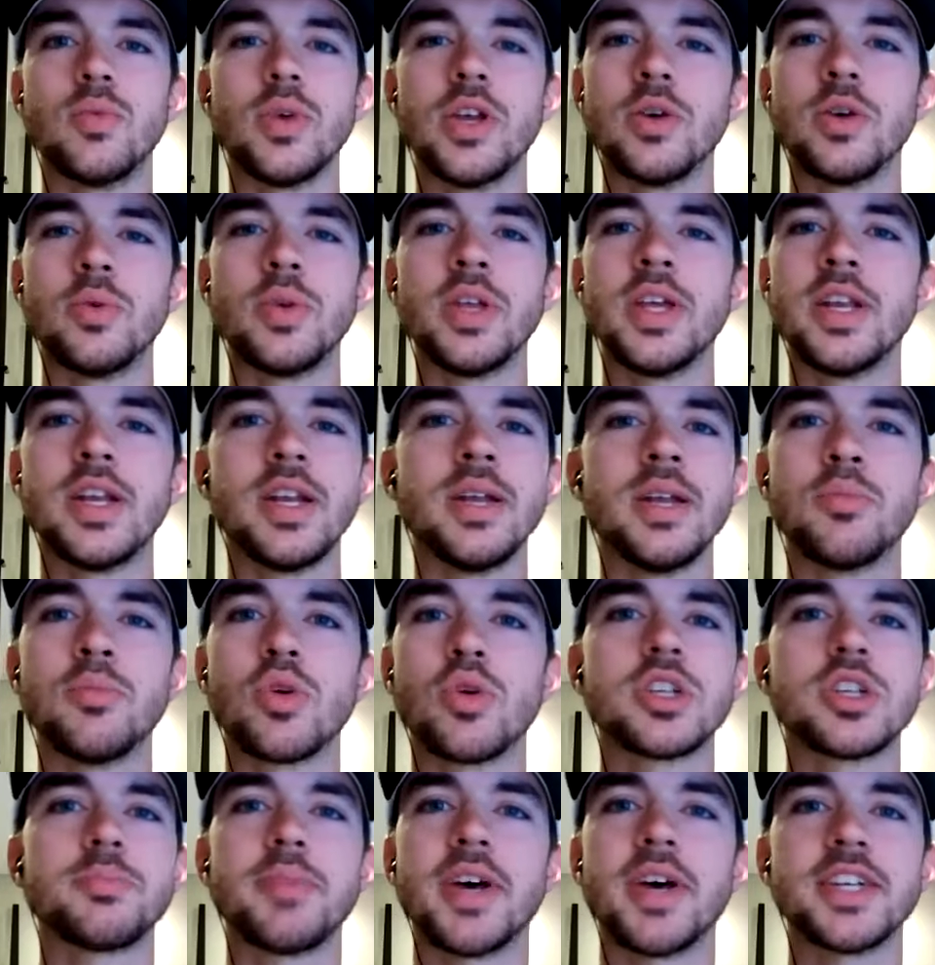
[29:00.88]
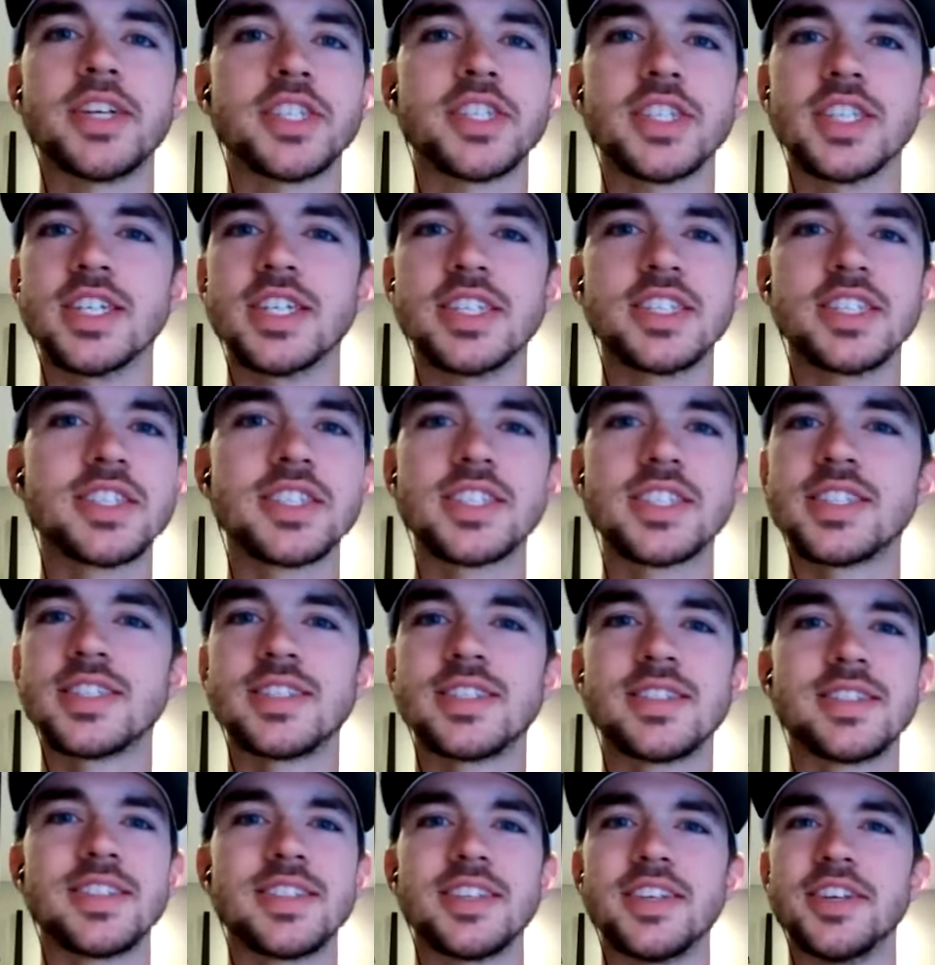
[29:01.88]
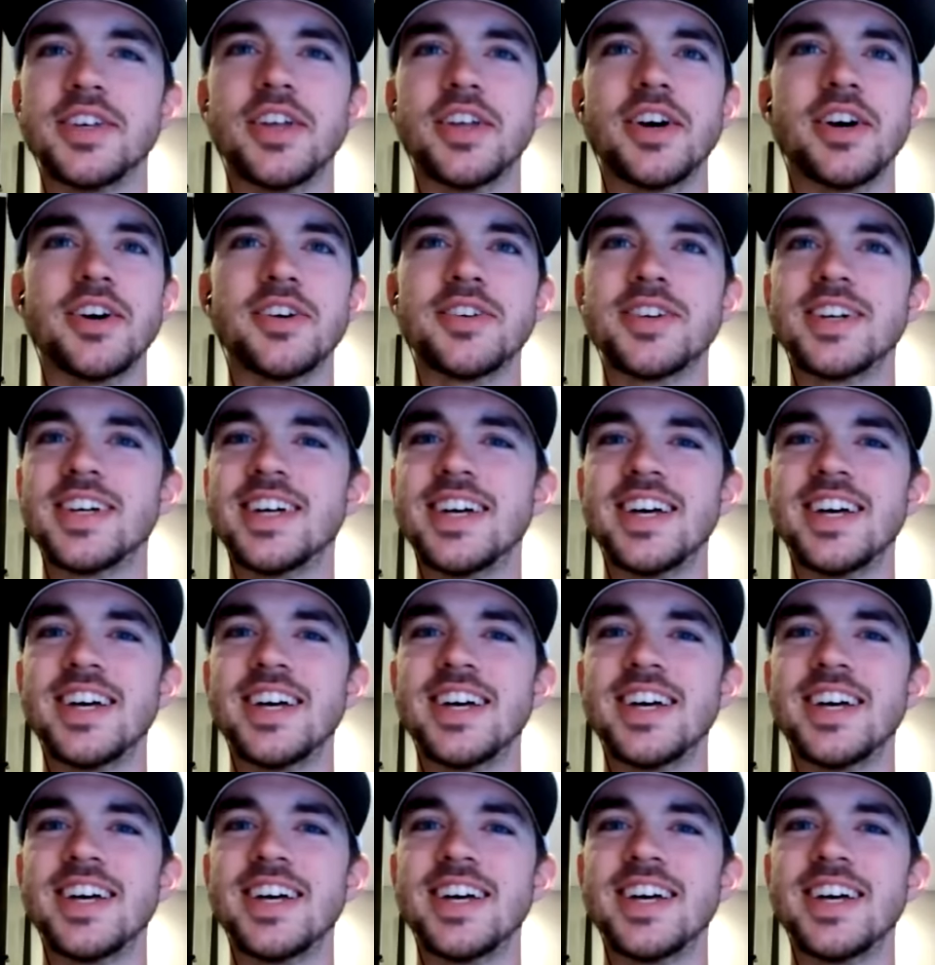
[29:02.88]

we don't need any more specialists. You know,